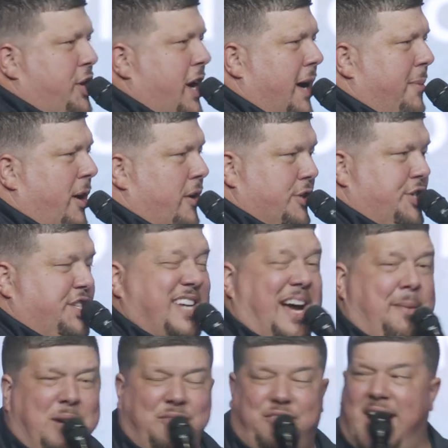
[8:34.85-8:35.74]
Come on,
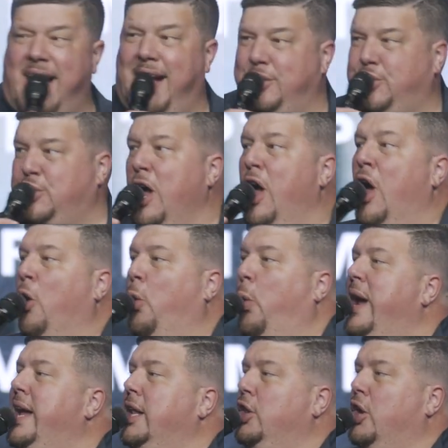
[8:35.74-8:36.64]
some of us,
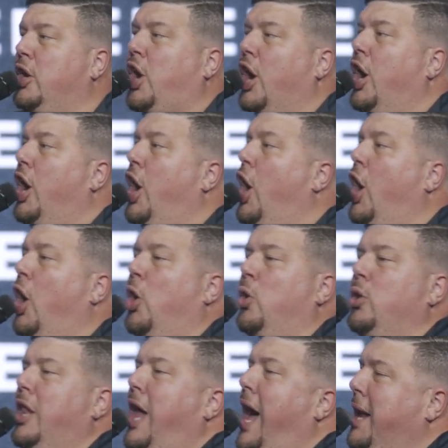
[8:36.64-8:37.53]
we look a
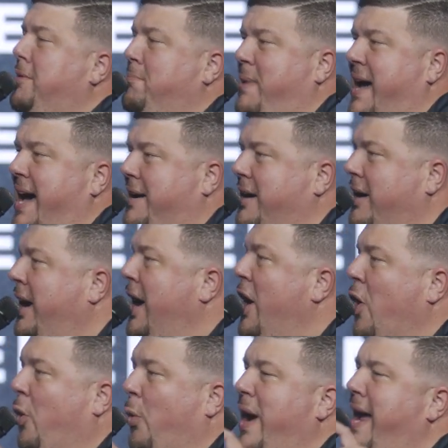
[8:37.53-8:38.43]
whole lot better.
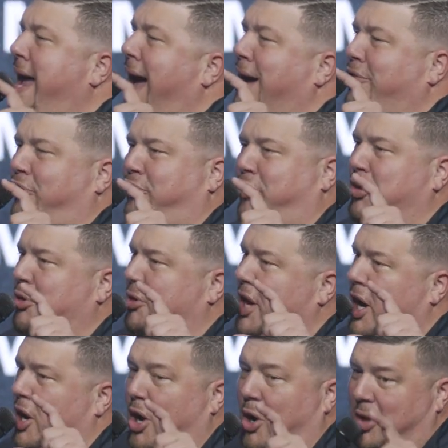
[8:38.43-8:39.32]
We have fooled
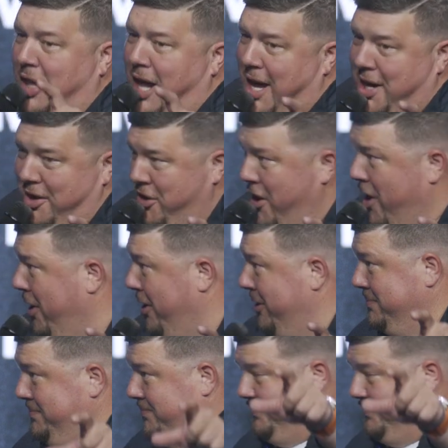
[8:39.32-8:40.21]
a whole lot of y'all.